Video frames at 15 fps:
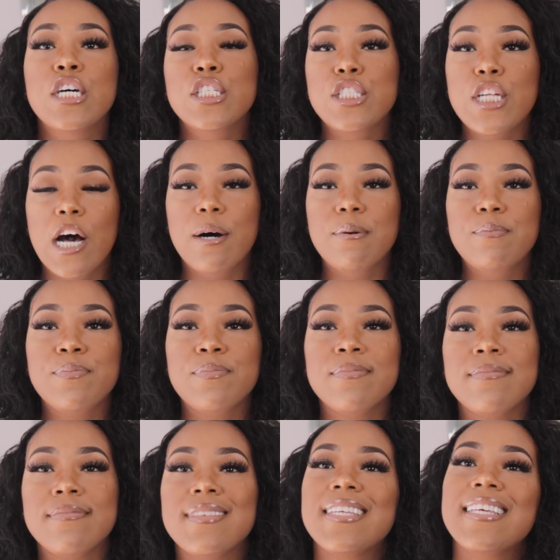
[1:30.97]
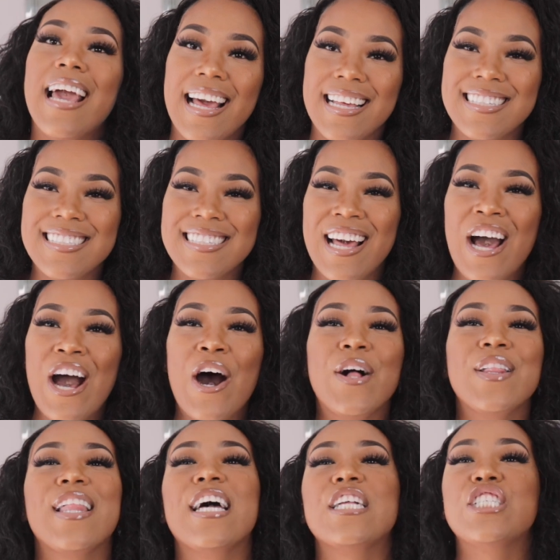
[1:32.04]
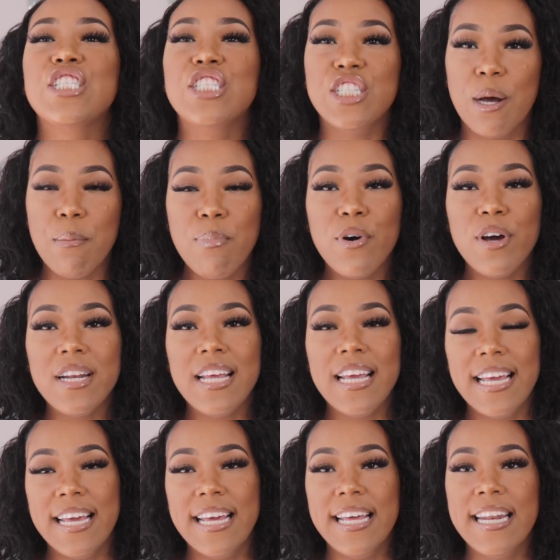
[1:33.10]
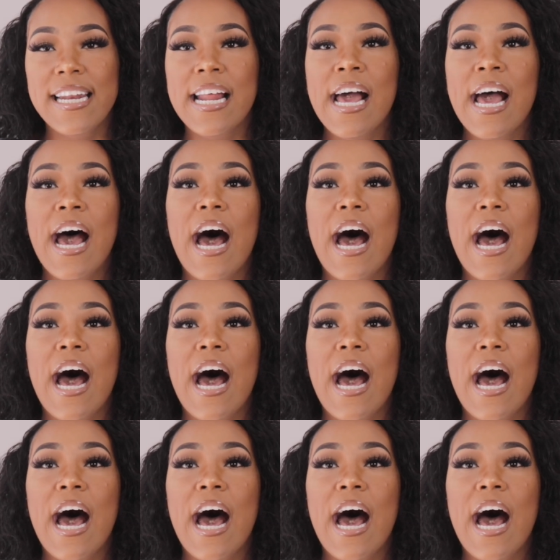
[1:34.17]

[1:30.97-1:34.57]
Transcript: So yes, let's jump on in.